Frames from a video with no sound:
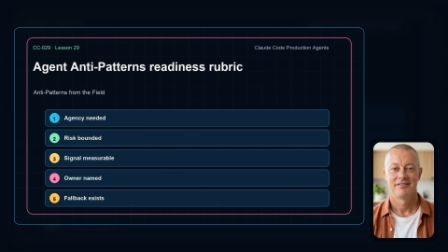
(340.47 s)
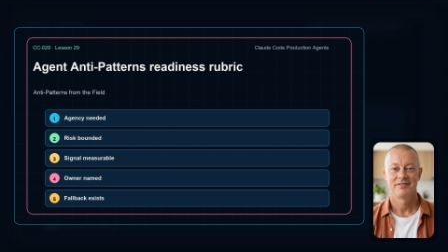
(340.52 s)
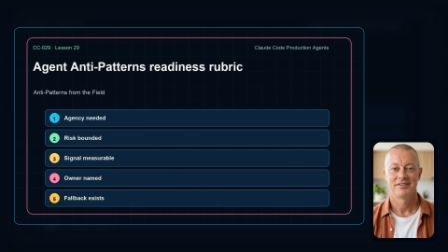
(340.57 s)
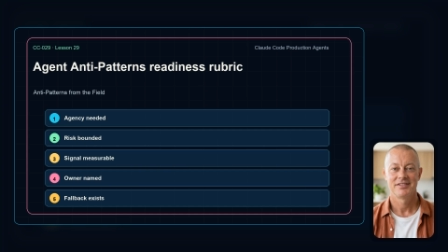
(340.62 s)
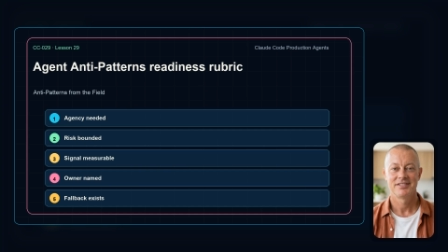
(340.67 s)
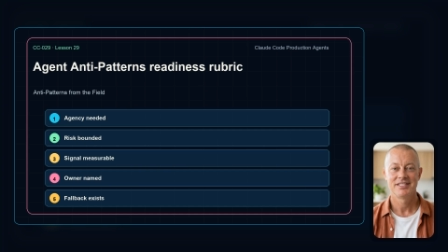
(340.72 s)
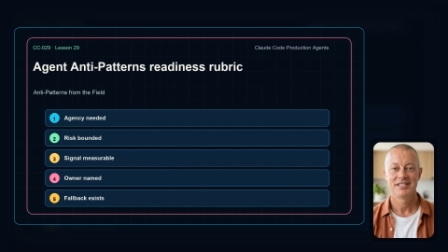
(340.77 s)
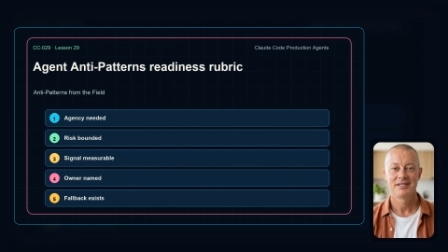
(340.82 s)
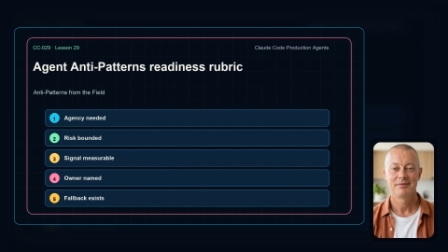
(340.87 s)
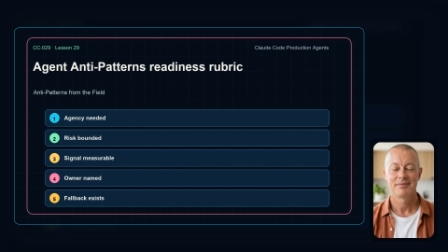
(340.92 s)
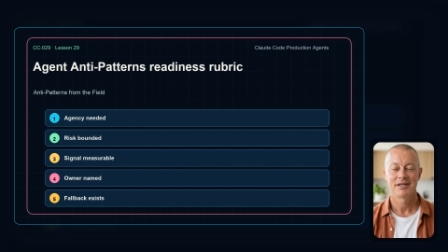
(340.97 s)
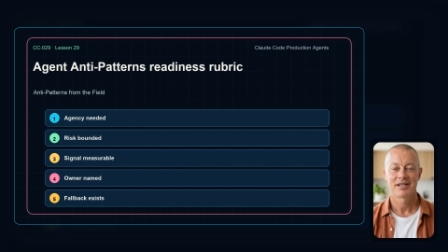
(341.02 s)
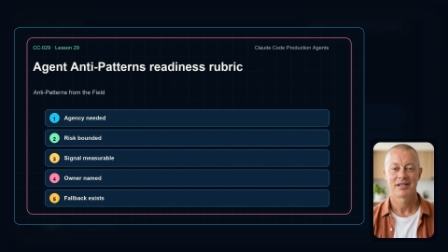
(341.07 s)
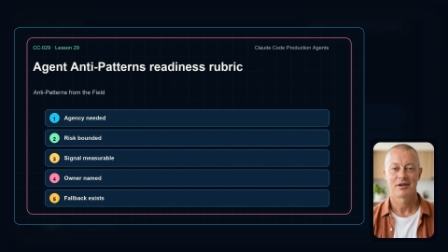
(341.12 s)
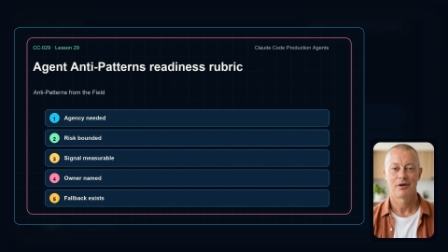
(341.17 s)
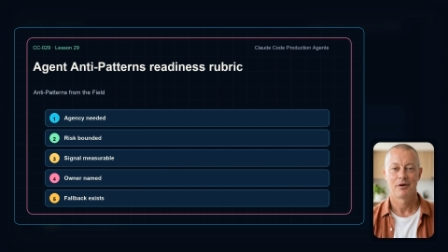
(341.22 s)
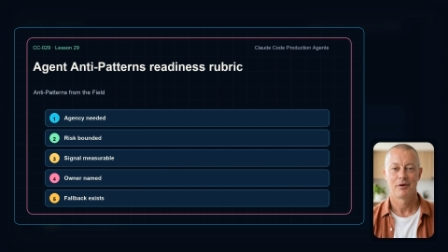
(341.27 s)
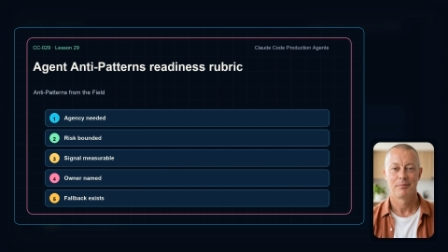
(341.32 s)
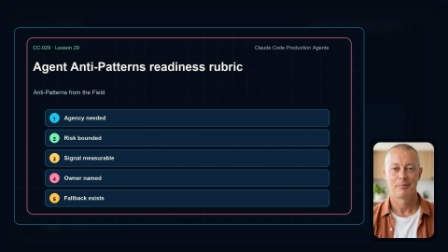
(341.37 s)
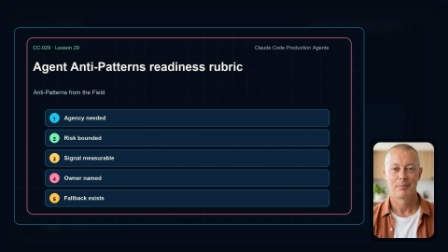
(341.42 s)
If a
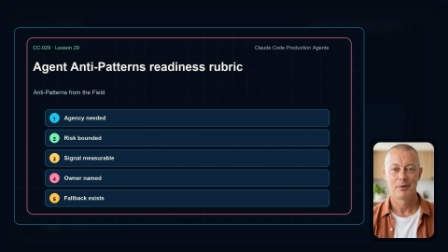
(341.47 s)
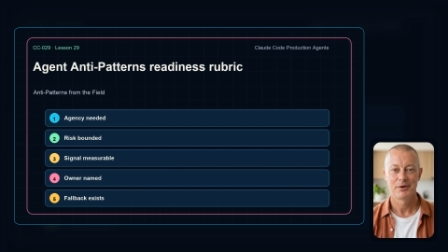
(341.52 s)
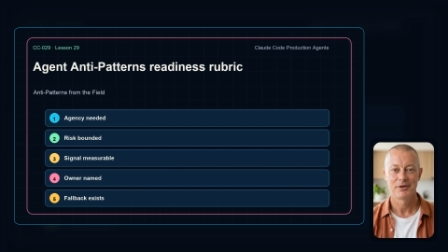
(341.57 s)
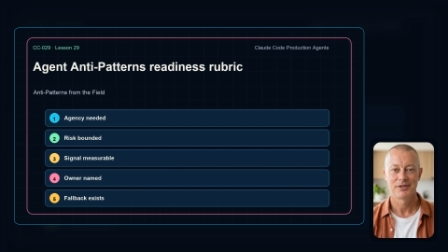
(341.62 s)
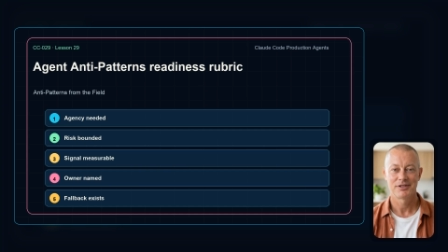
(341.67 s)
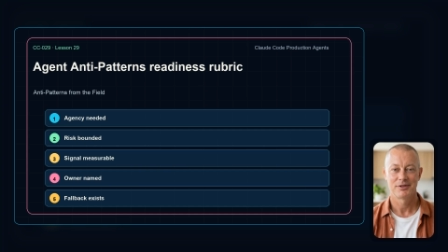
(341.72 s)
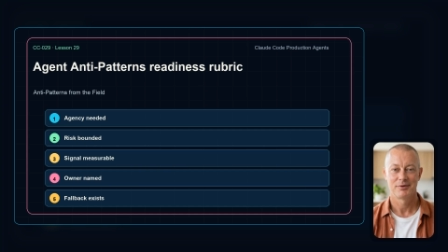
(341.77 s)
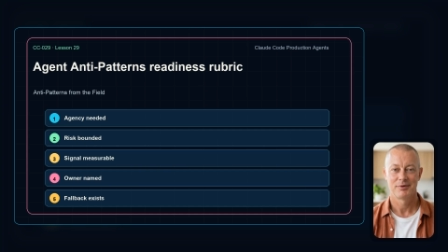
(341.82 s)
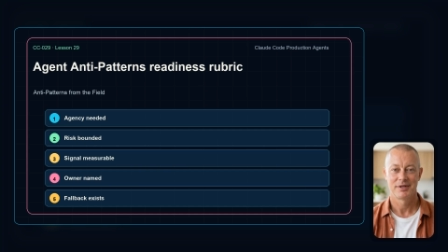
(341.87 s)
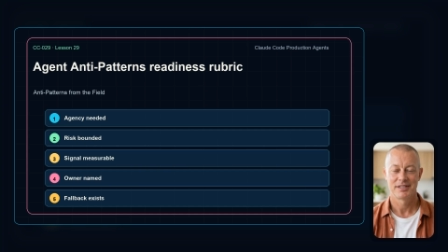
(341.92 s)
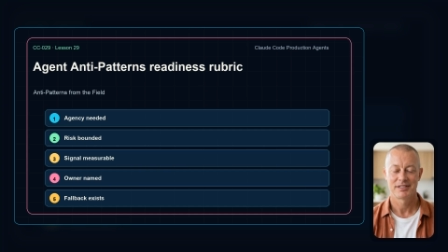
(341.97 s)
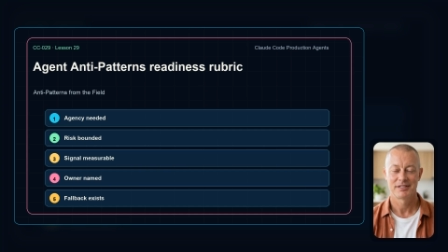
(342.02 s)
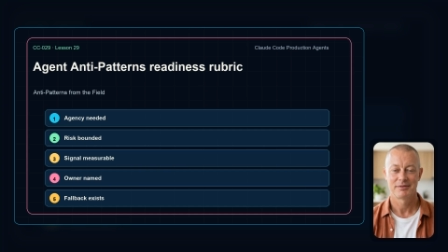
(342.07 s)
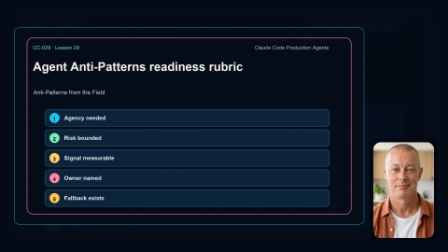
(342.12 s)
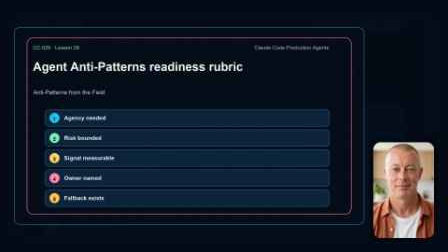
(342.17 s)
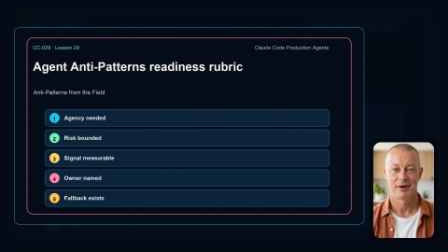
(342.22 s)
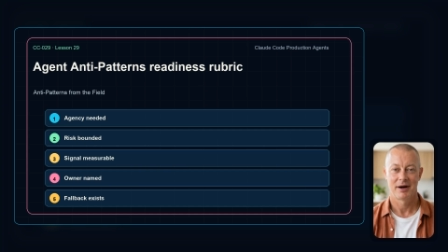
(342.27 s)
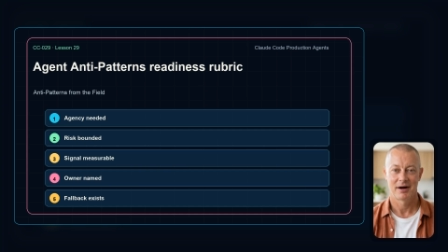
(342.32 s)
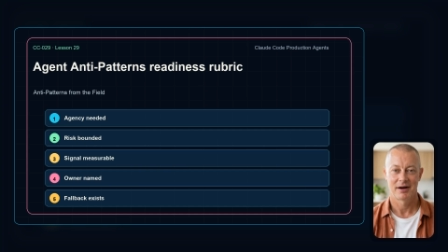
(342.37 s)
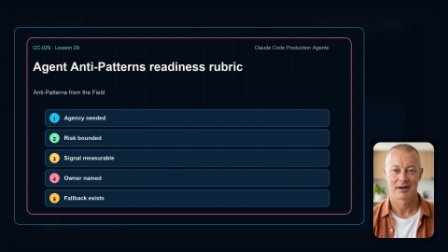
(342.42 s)
team cannot point to
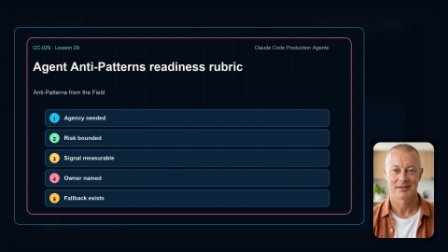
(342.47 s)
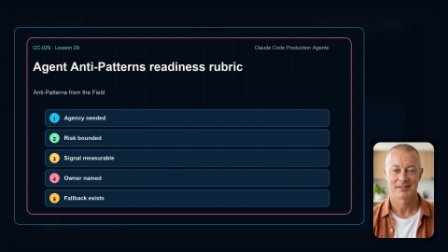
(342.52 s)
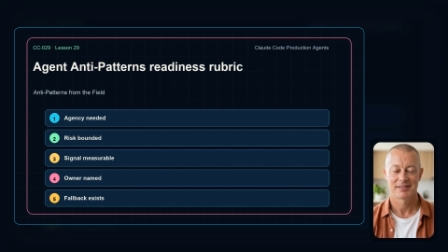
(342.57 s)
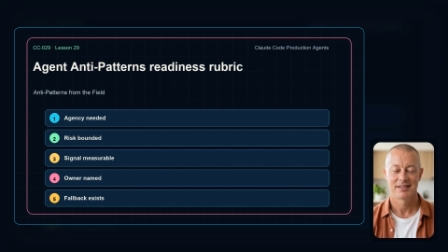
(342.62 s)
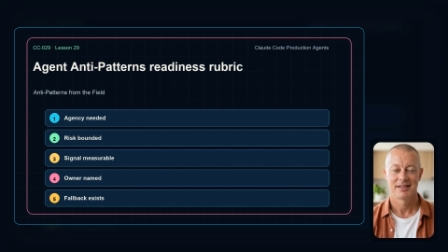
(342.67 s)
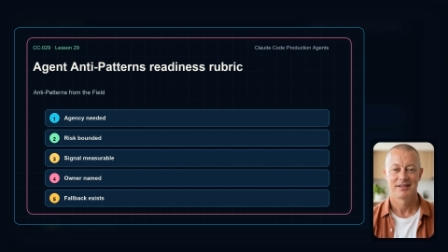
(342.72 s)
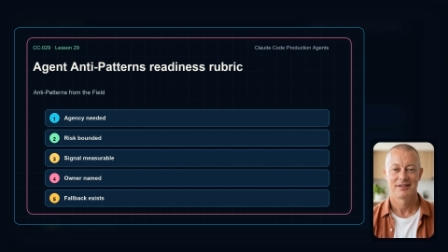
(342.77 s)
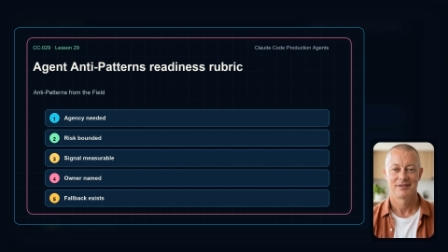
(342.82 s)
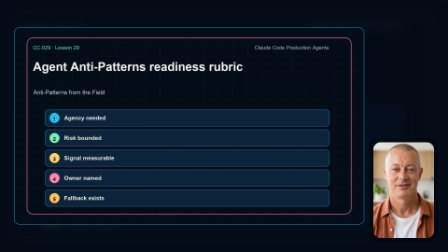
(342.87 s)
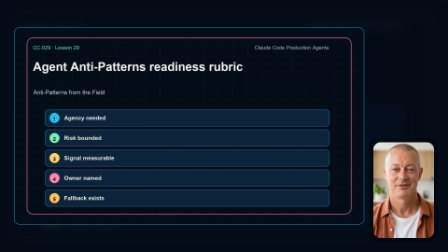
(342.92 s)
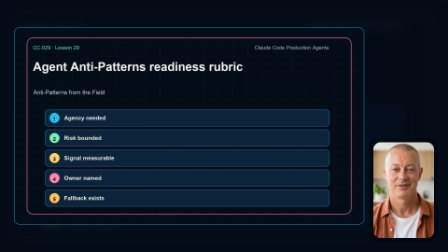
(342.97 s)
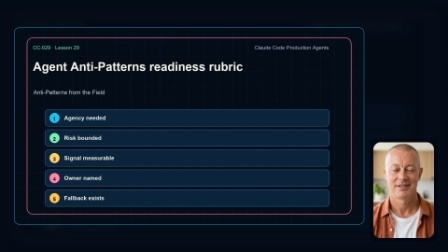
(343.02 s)
each part,